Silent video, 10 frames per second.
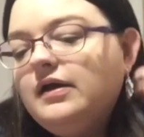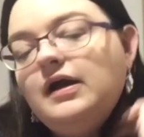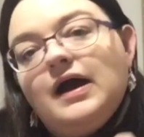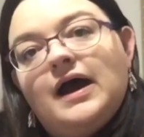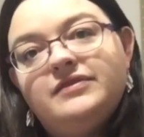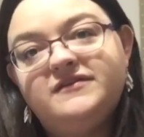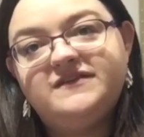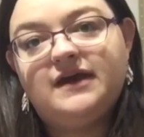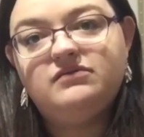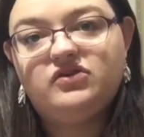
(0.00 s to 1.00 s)
At the
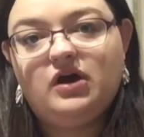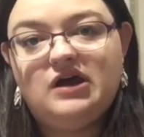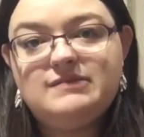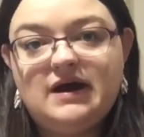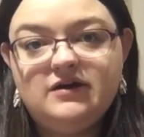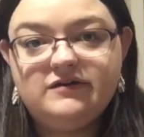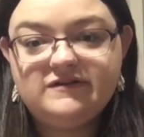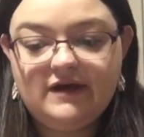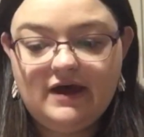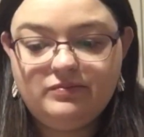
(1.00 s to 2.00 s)
same time, I also
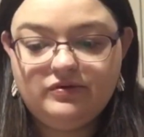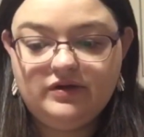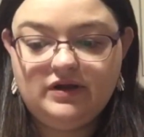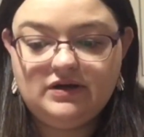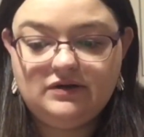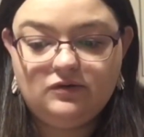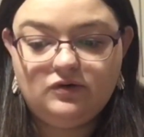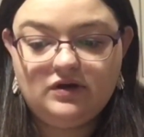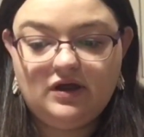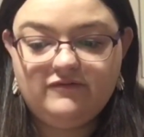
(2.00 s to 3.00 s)
had put in an
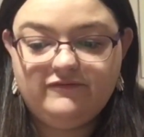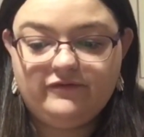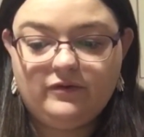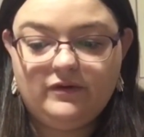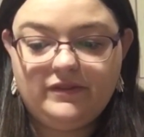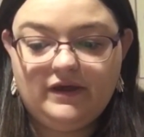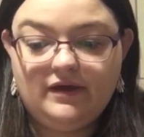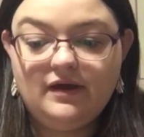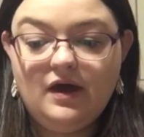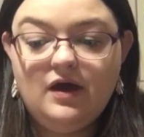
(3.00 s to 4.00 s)
order for the
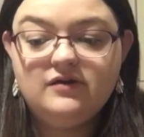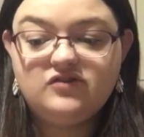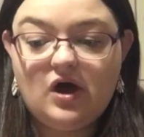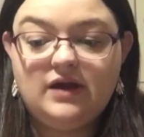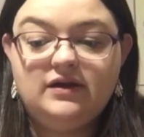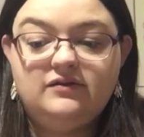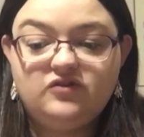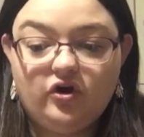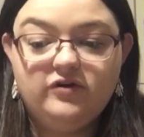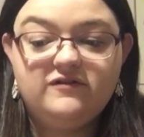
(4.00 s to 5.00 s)
Tiny
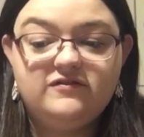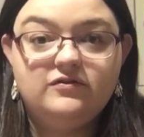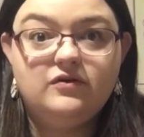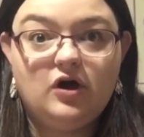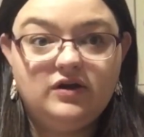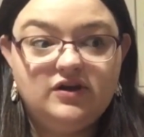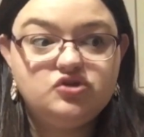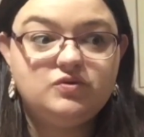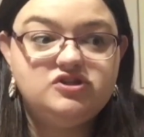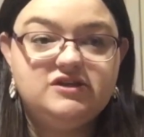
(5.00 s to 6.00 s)
Toadstool Cottage,
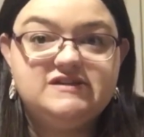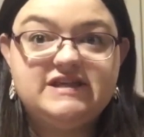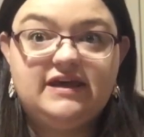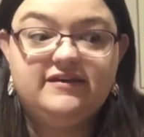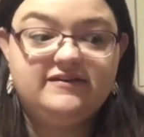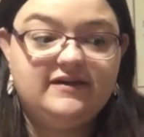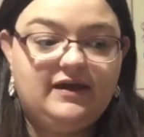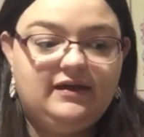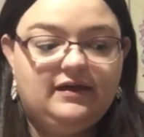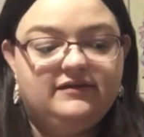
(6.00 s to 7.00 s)
which is a
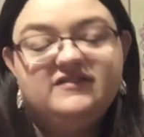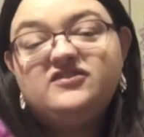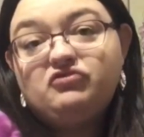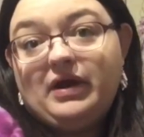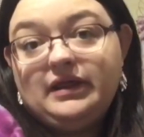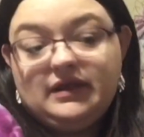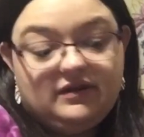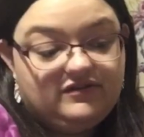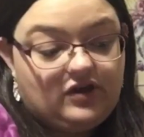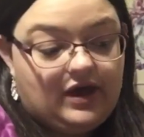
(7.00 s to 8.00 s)
Australian
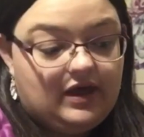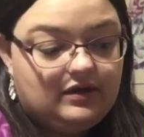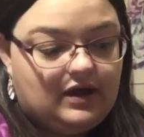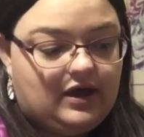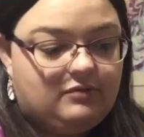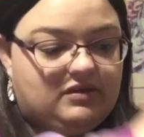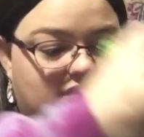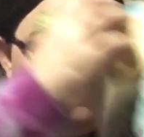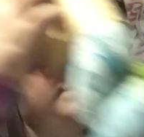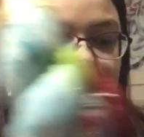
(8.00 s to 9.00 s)
dyer, I
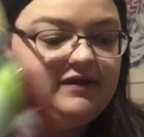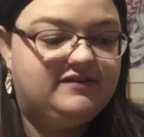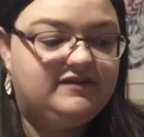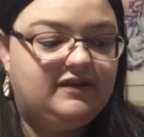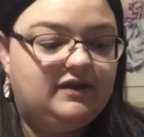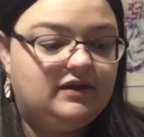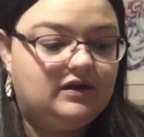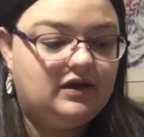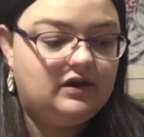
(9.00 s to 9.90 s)
think based in